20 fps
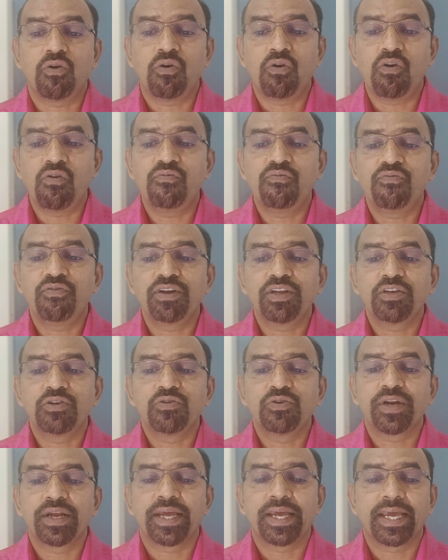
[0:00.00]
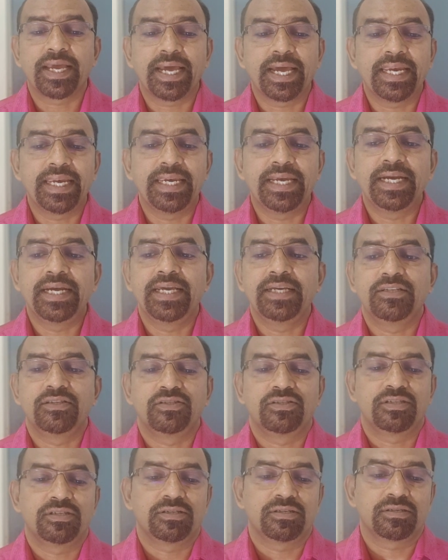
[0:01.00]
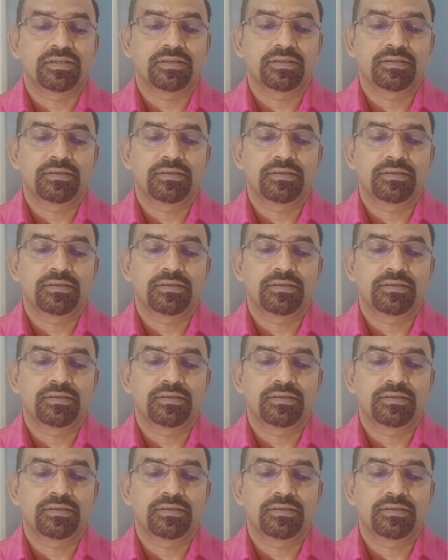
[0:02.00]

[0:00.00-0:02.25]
offer your candidature